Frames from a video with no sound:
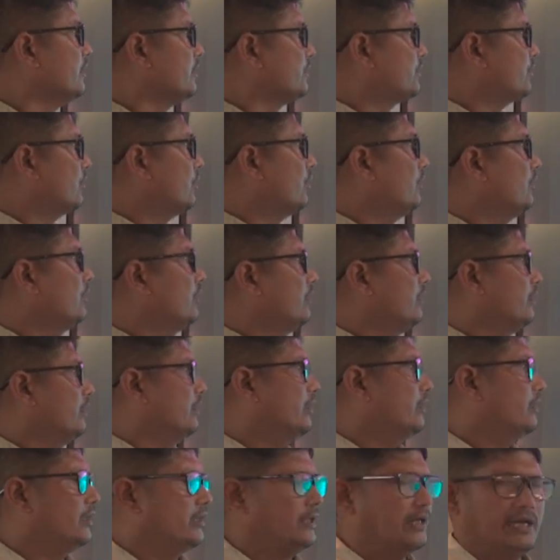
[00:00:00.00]
So
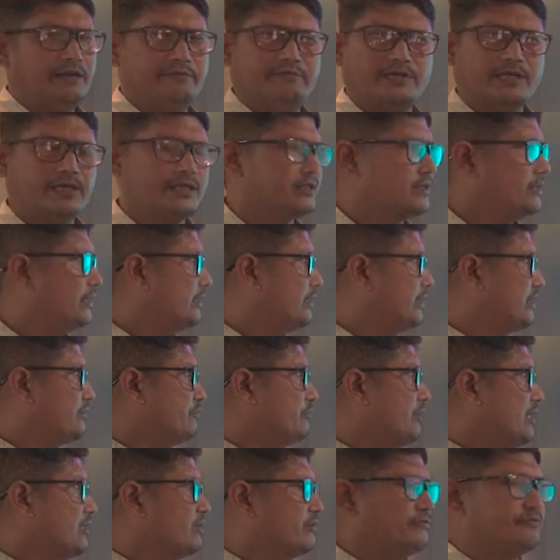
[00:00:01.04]
average it is
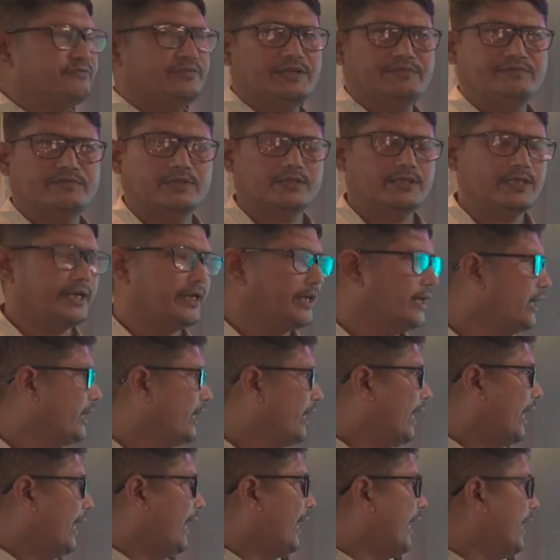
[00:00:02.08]
1 to 5th day,
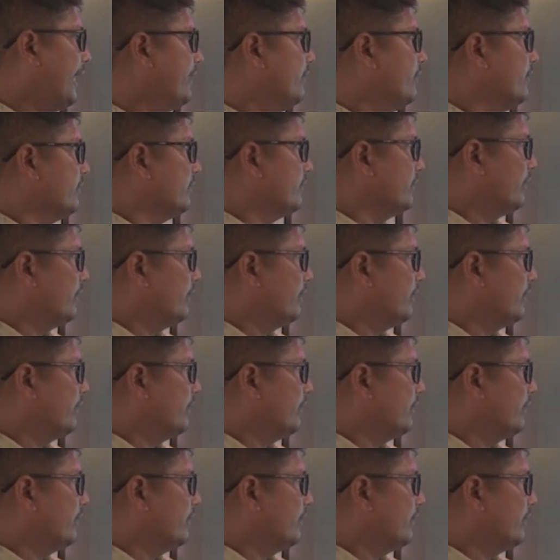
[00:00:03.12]
and